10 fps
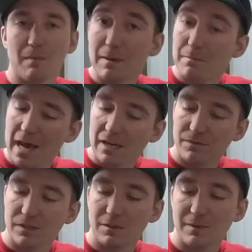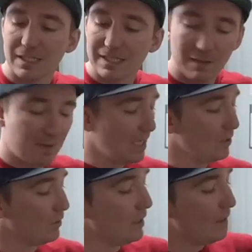So I want my back foot to be the same
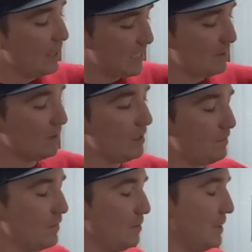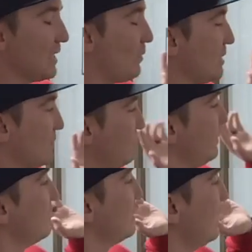angle as my lead foot because I want it to
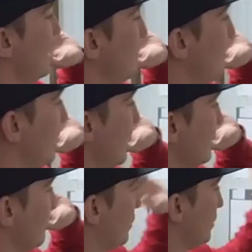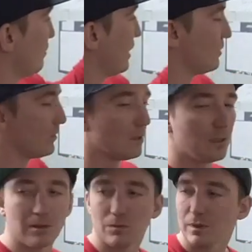feel the same as I'm going regular
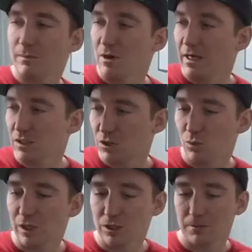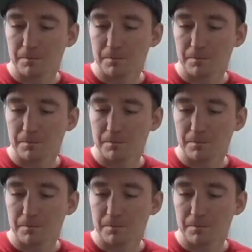when I'm riding switch.